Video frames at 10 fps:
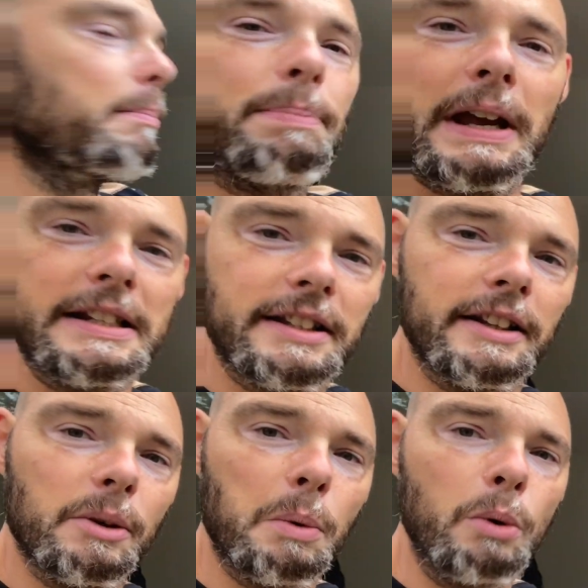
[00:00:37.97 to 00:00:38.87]
painting
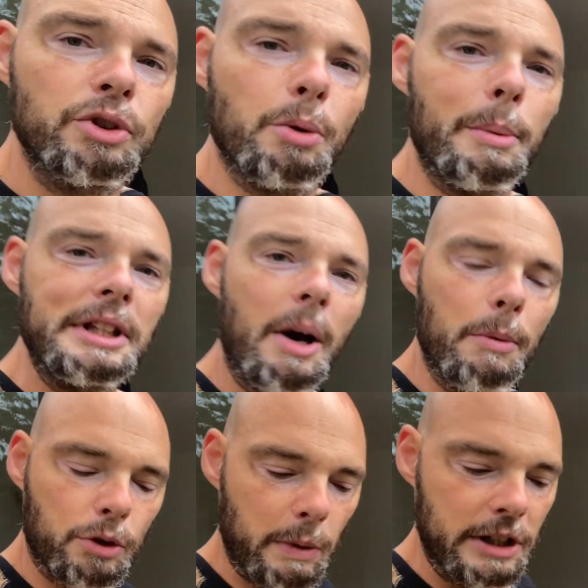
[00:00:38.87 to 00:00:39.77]
the wall. So what we've done
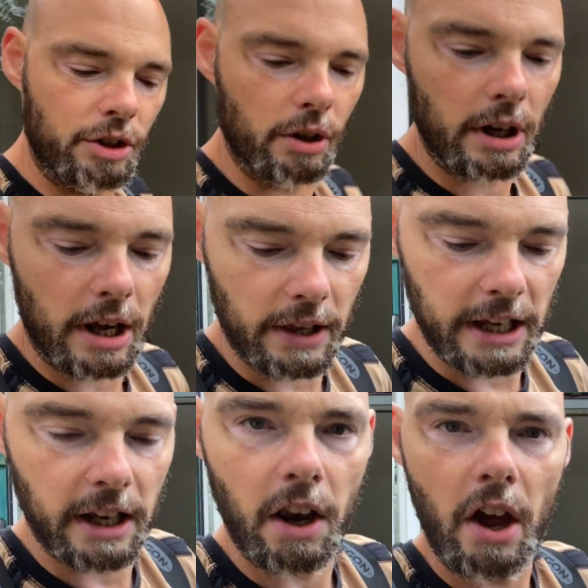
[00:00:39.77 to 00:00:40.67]
was we took the
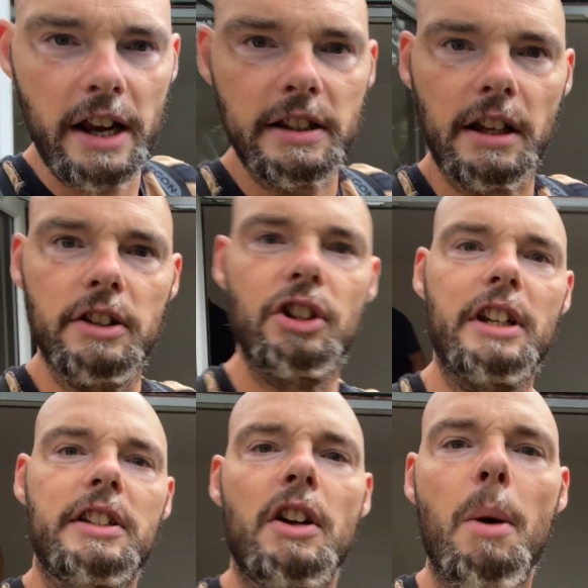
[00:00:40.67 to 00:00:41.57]
client's, she had a
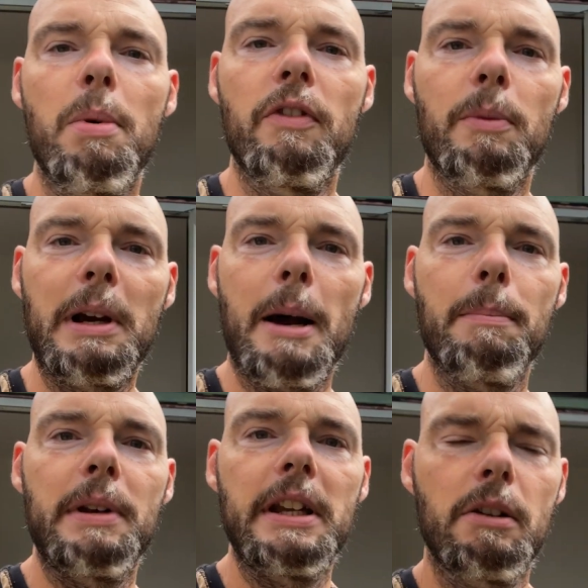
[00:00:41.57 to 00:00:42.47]
sample from a
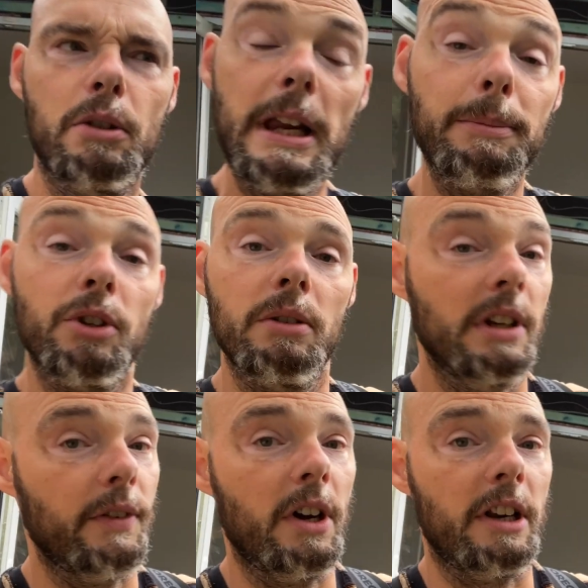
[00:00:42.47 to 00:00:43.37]
company called Neptune.
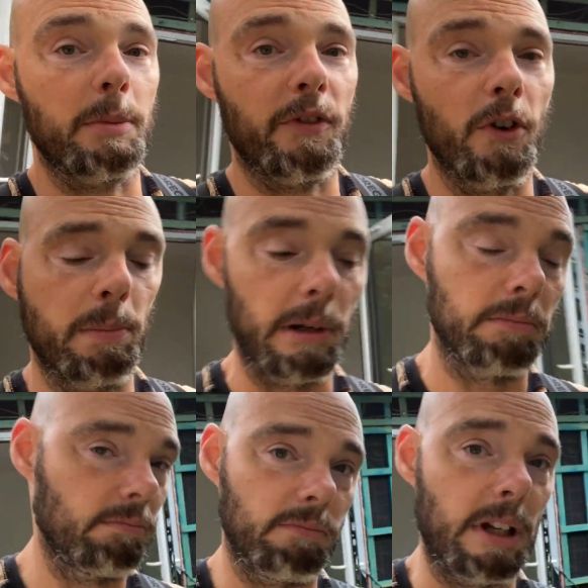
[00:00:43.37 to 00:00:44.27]
Never heard of those before, but
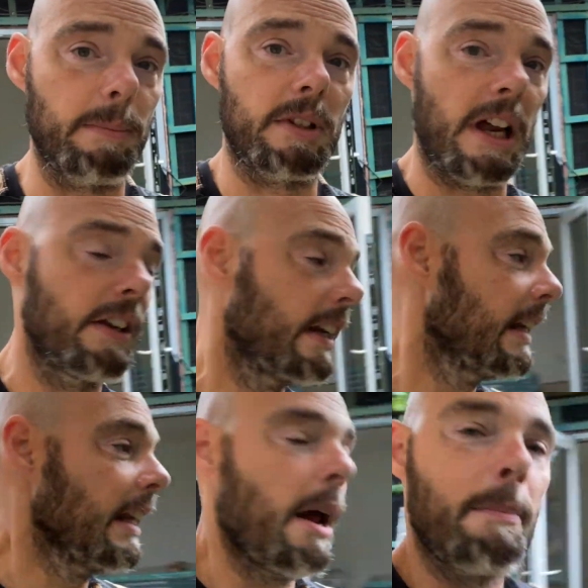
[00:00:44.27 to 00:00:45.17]
yep, done.
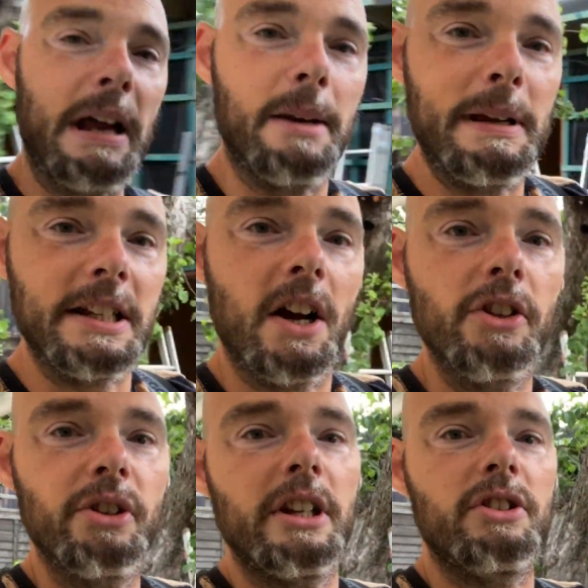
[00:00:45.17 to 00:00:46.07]
Painted a piece of card,
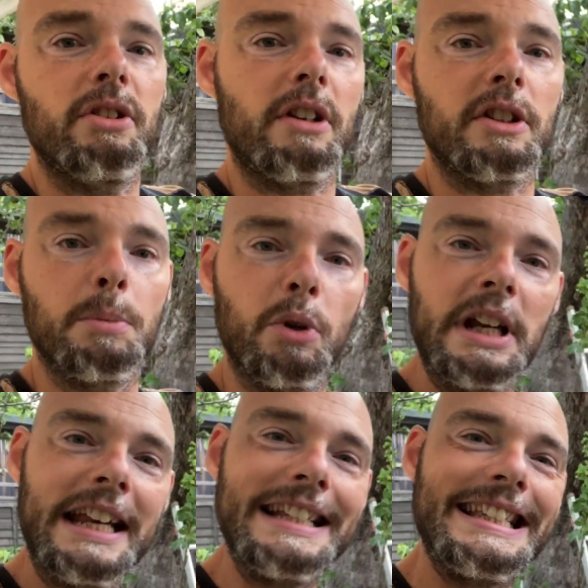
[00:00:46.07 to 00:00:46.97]
took it into Dulux this morning,
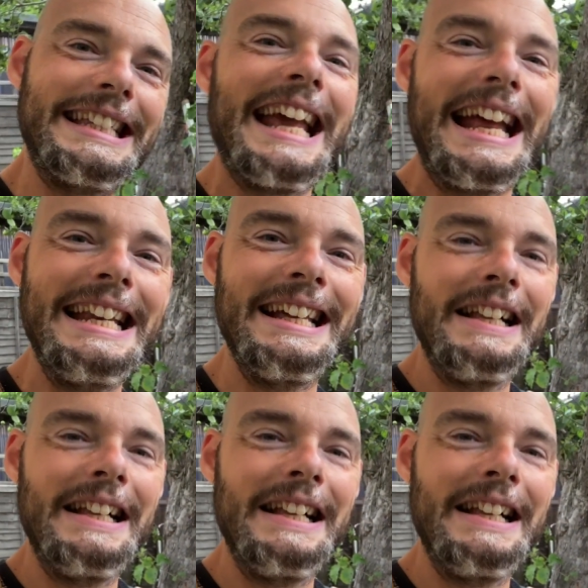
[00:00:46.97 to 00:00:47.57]
had it scanned.